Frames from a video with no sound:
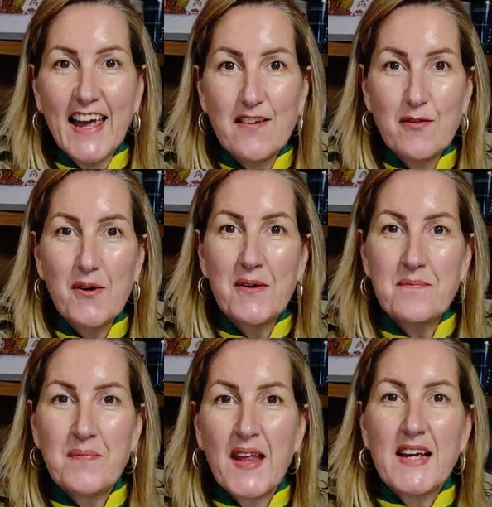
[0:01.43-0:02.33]
Hi
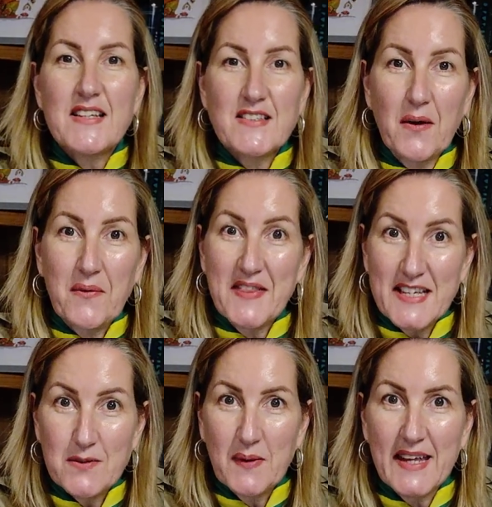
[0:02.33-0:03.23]
everyone. So
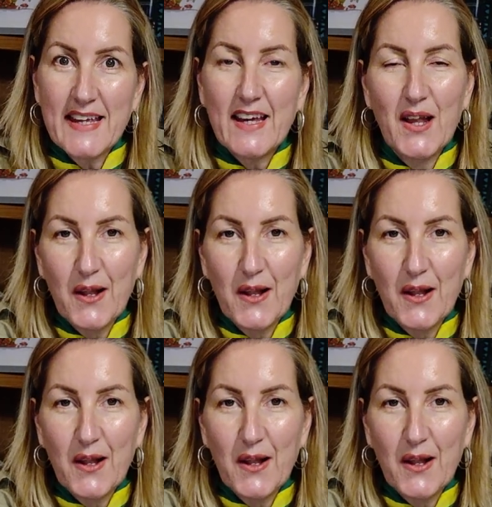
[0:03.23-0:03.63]
this week